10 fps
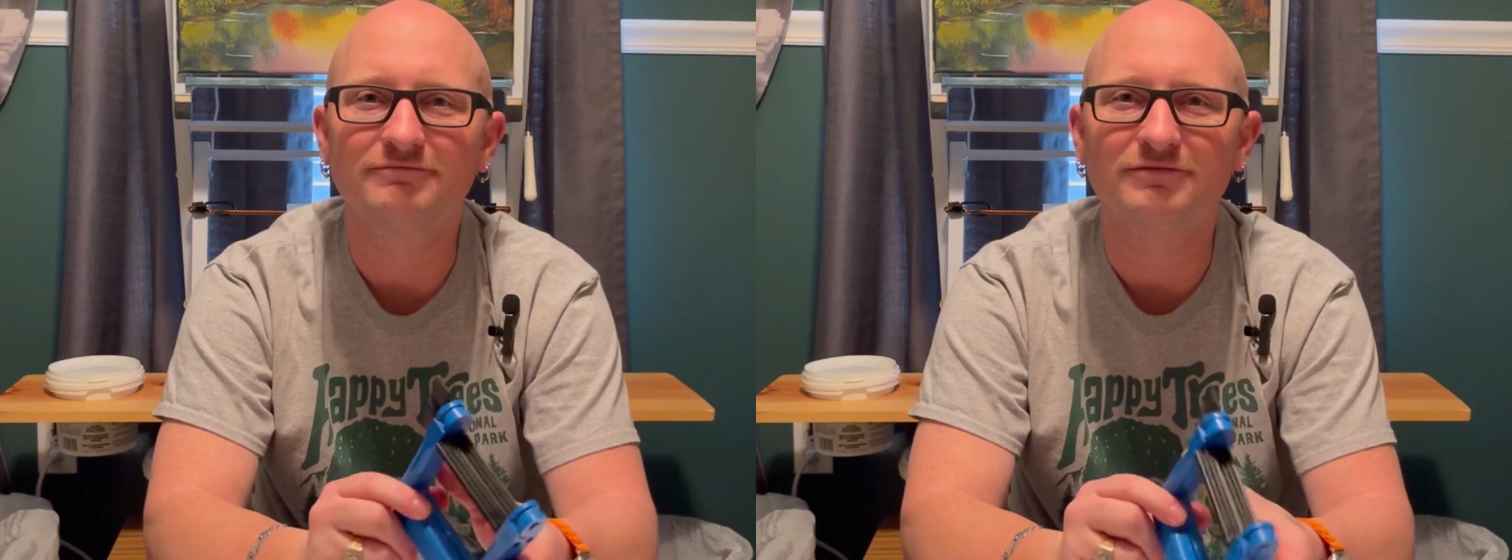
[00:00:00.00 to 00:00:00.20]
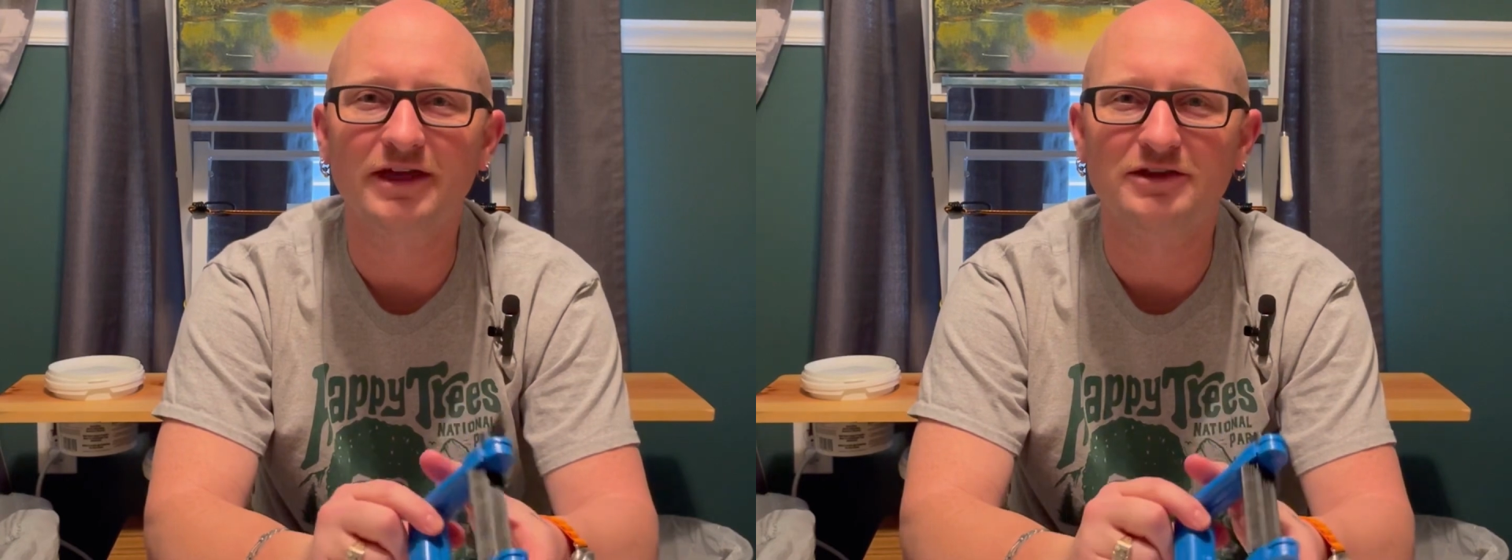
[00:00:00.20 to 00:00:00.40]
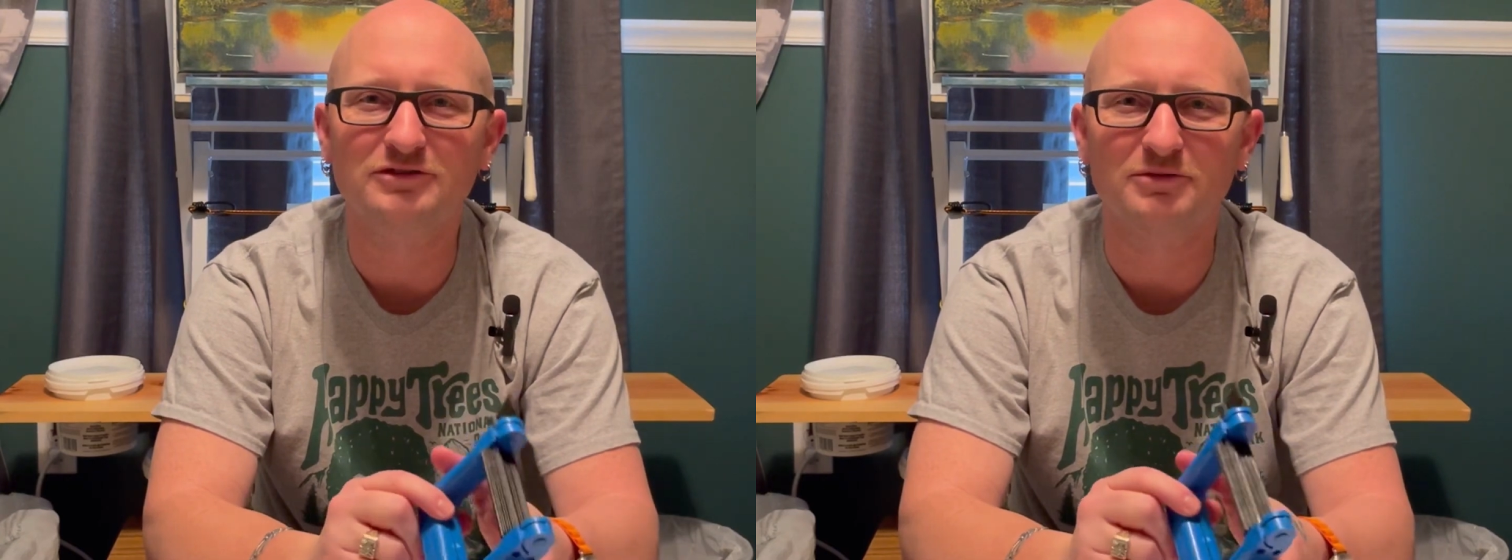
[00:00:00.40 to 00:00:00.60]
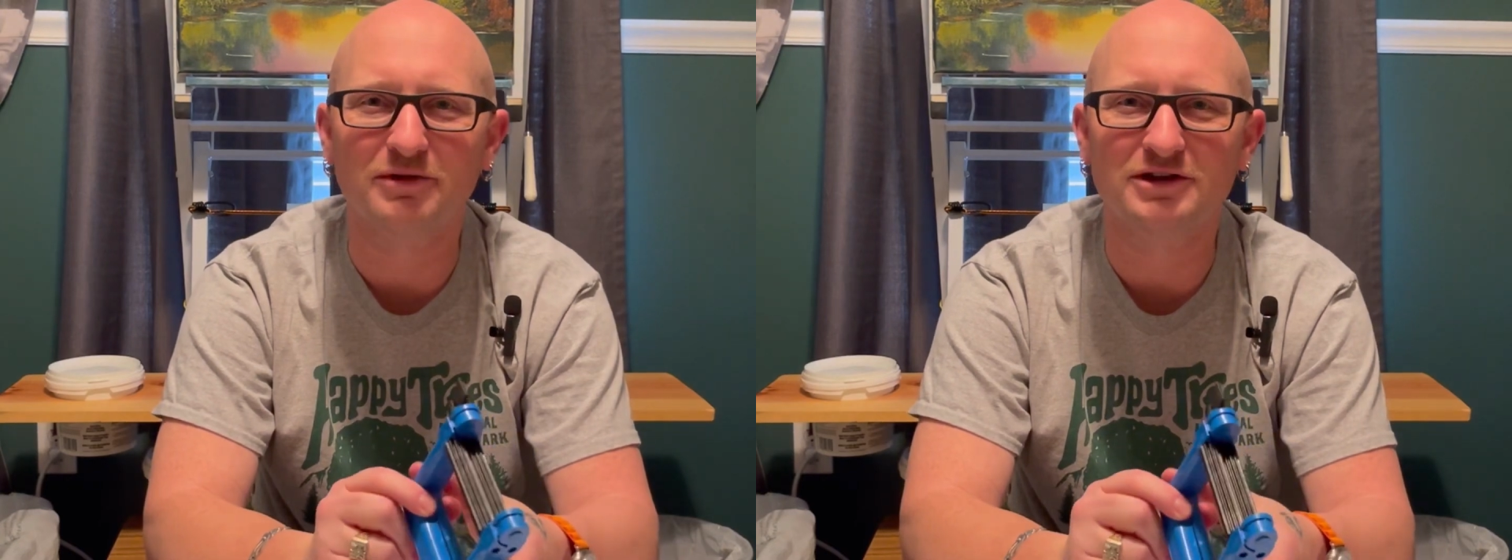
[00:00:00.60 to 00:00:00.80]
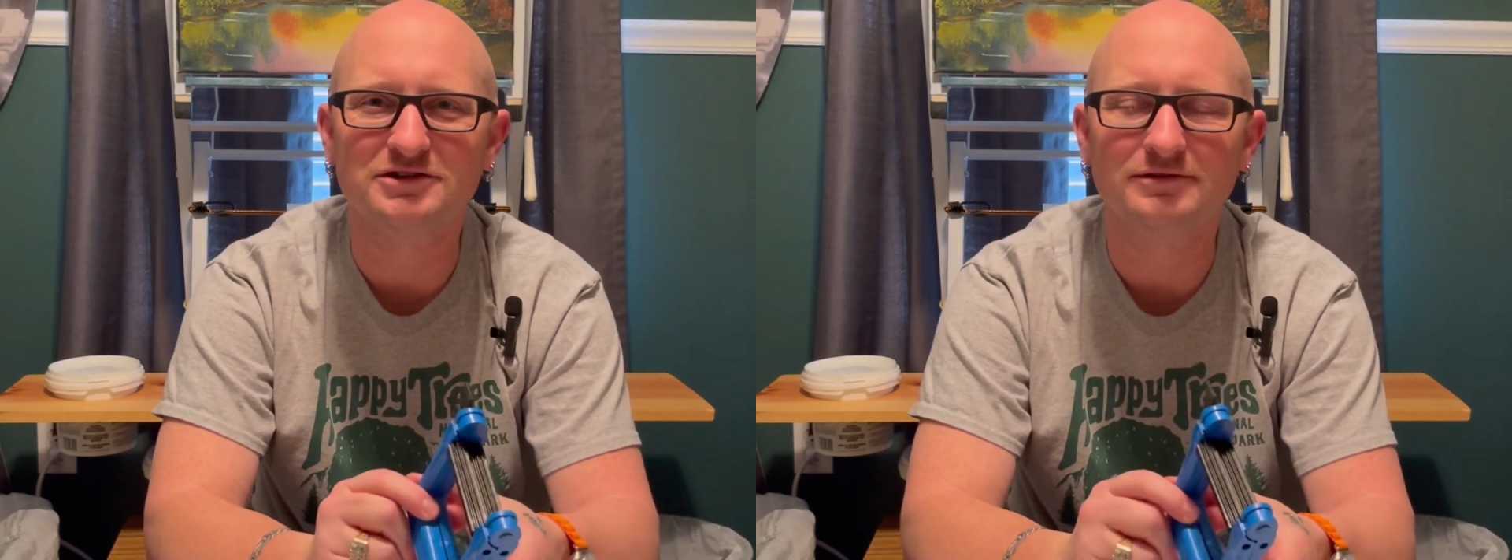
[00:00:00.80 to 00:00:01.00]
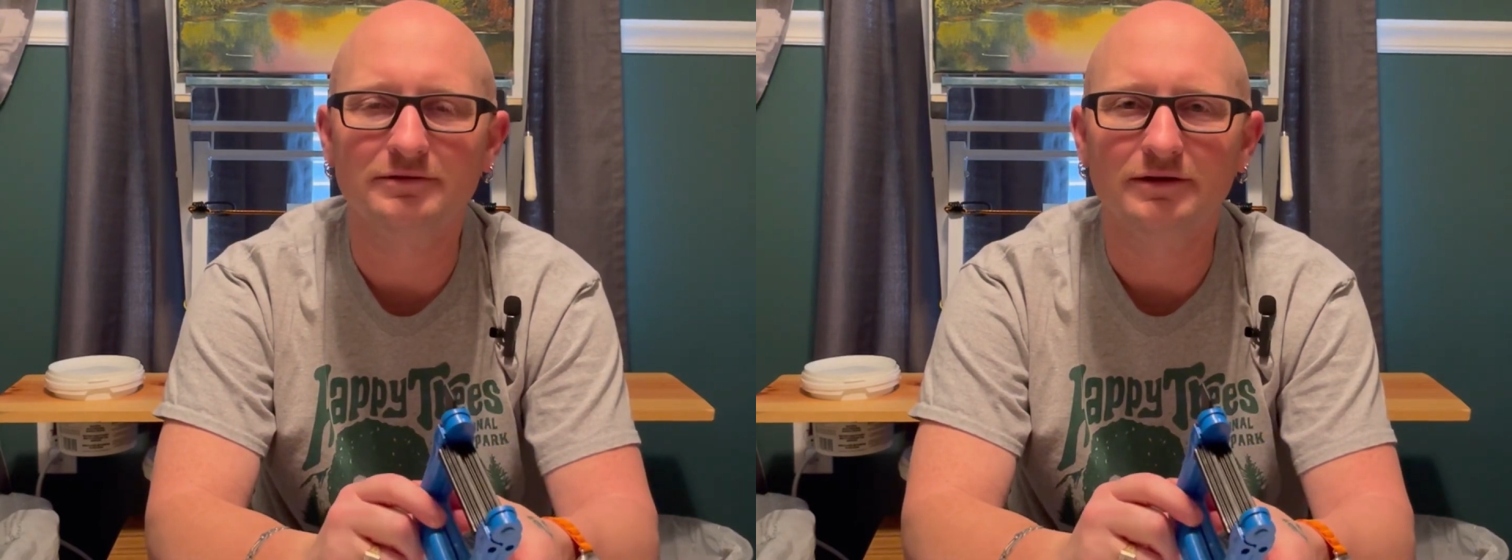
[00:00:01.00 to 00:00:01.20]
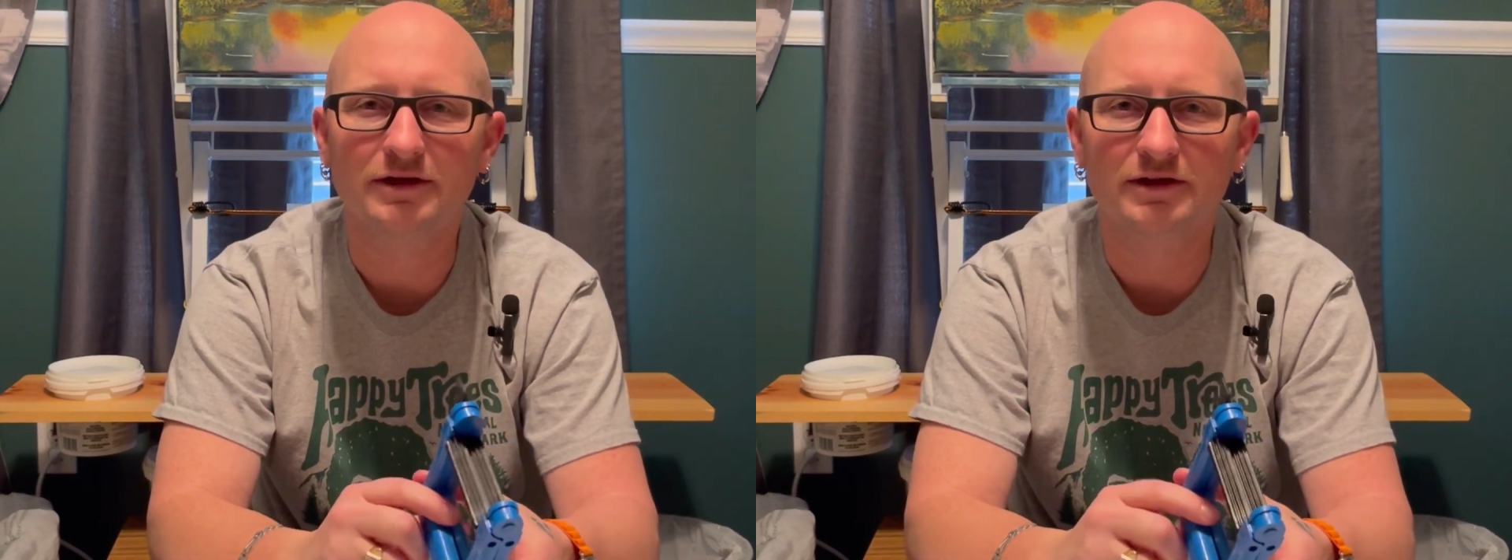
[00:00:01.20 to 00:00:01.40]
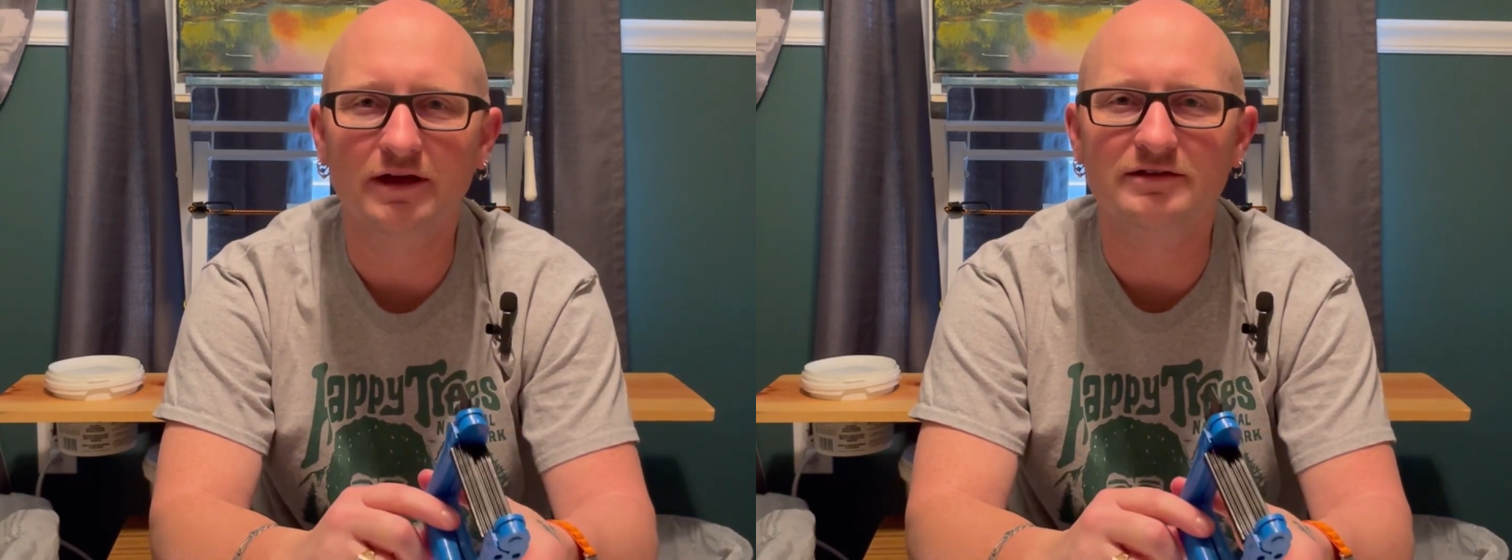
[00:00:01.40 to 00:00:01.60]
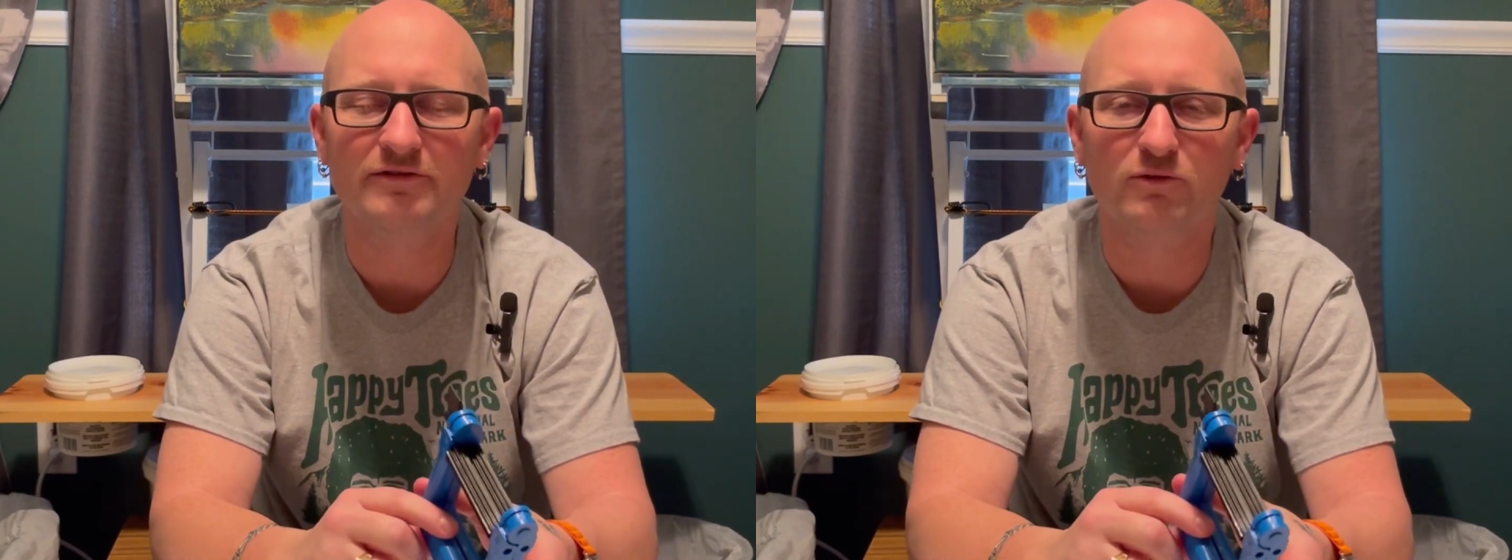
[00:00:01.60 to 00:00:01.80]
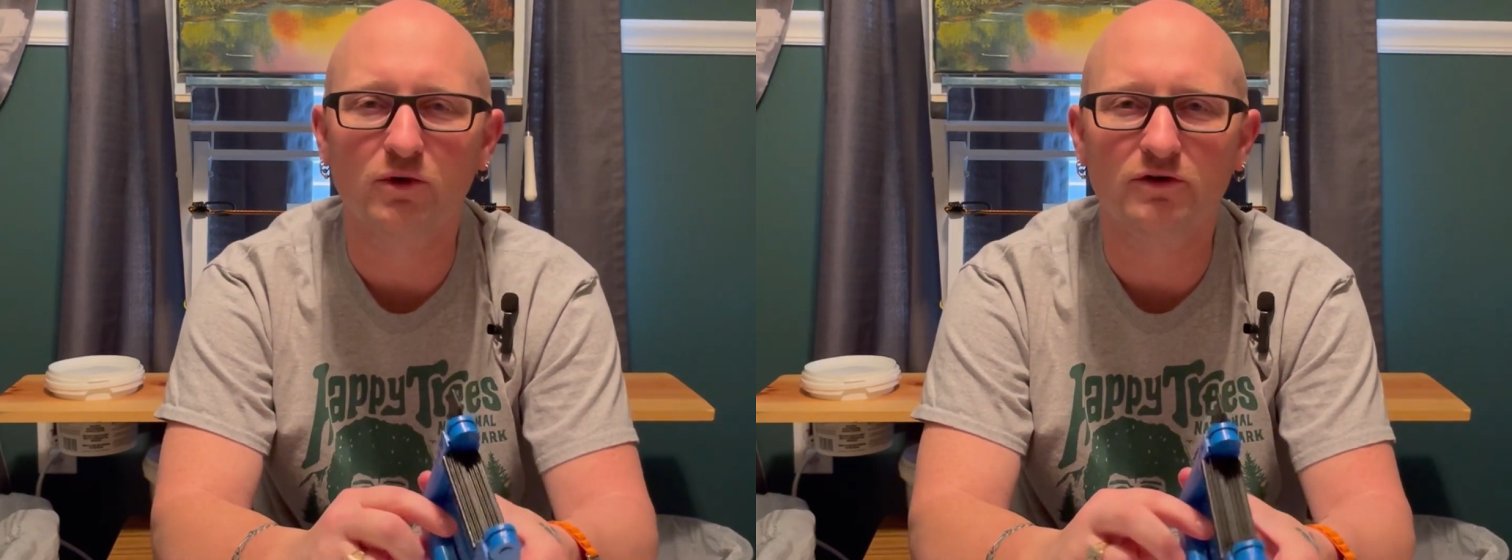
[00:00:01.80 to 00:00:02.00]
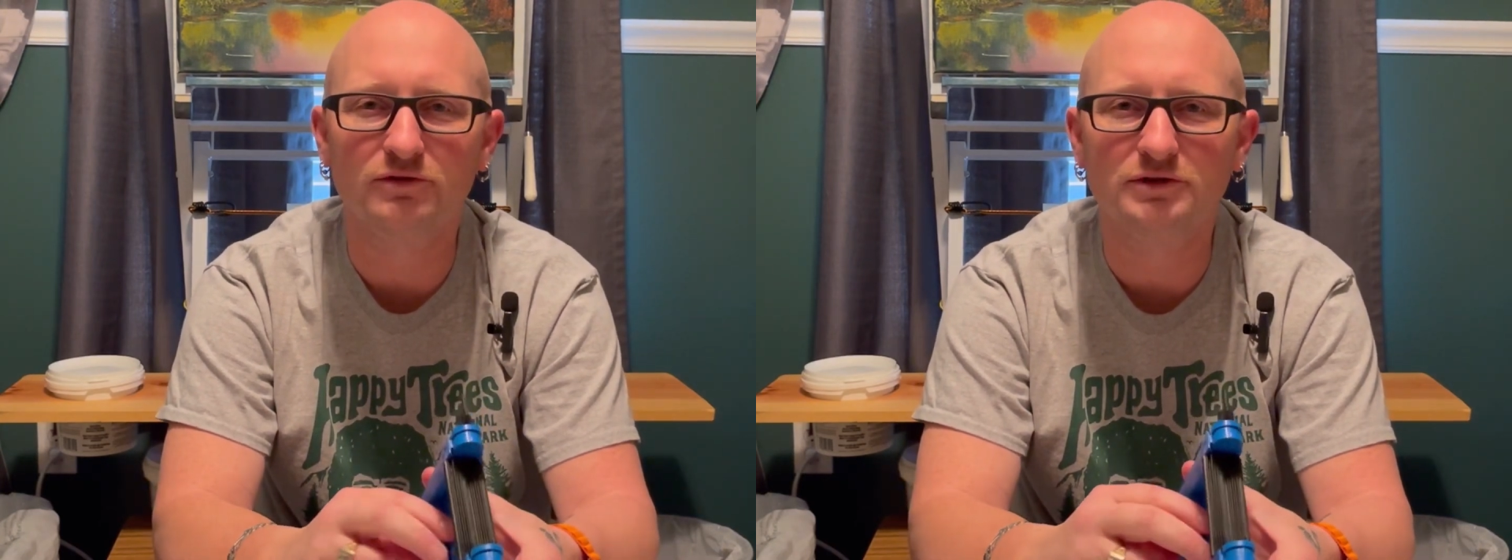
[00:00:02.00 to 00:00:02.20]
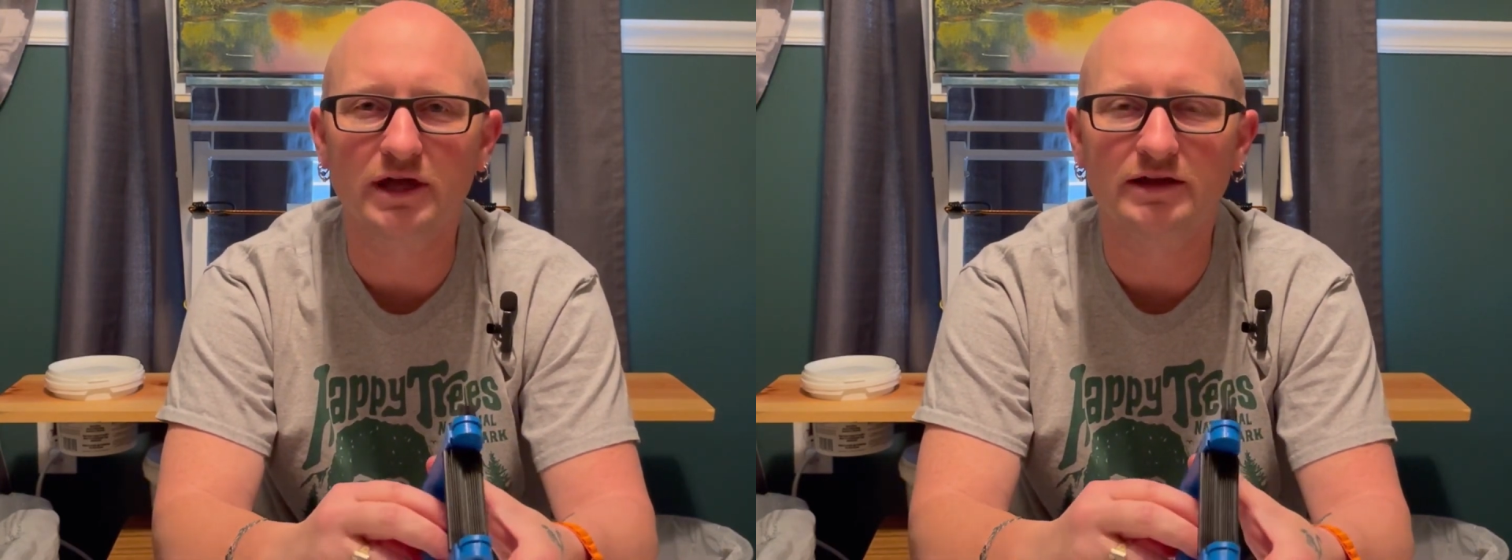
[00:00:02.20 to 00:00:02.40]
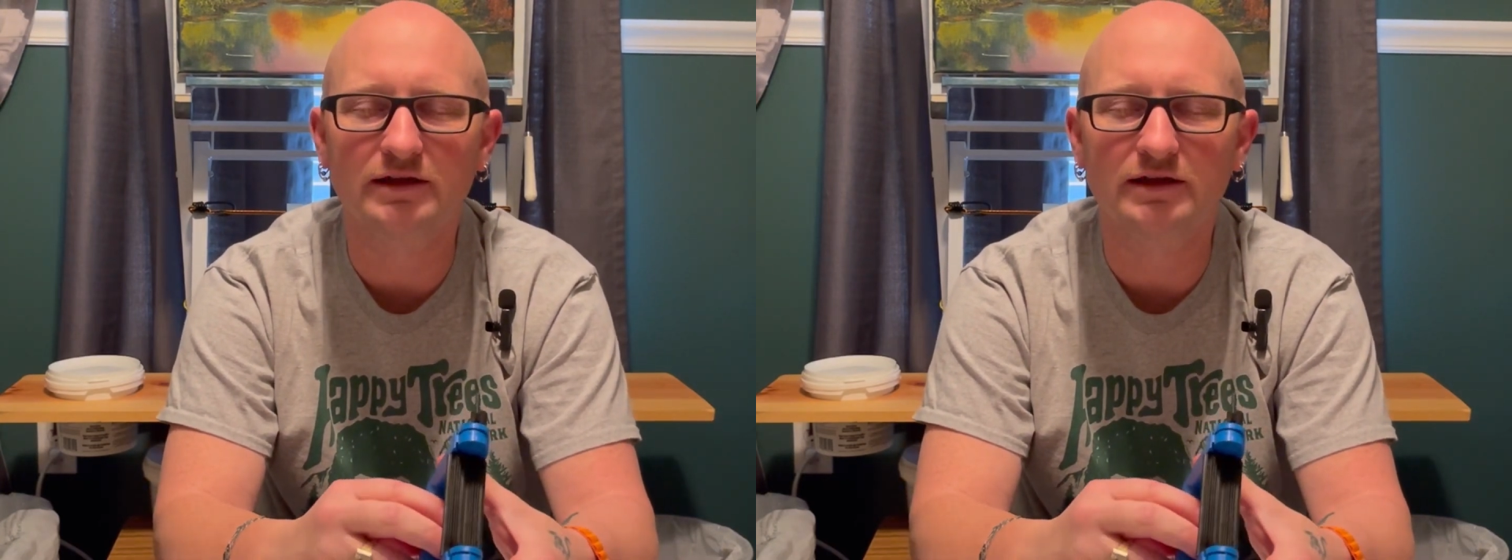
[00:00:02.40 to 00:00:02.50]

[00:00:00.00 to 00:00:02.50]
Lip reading: Thank you so much. You guys have a wonderful day.